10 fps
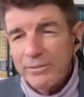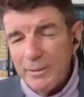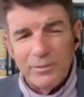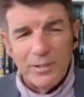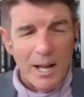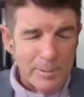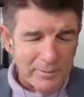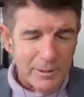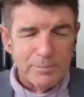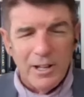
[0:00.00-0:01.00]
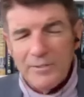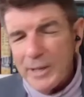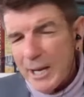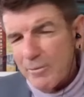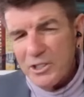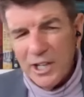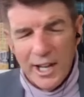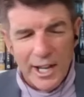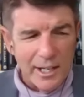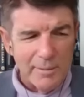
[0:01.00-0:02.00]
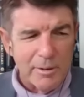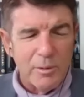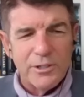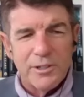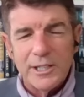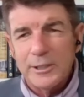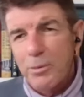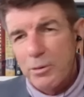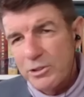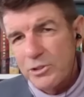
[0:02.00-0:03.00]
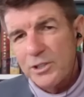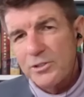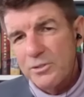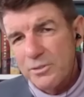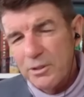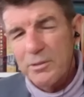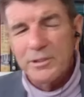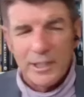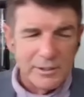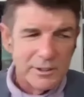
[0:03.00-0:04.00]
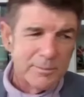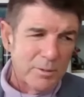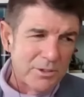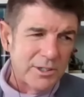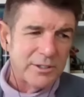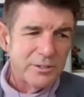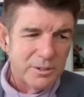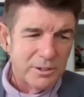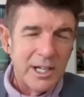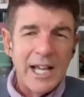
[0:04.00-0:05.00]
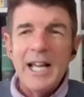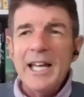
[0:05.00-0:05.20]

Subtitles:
Flip flopping every day about whether he supports Justin Trudeau or doesn't support Justin Trudeau.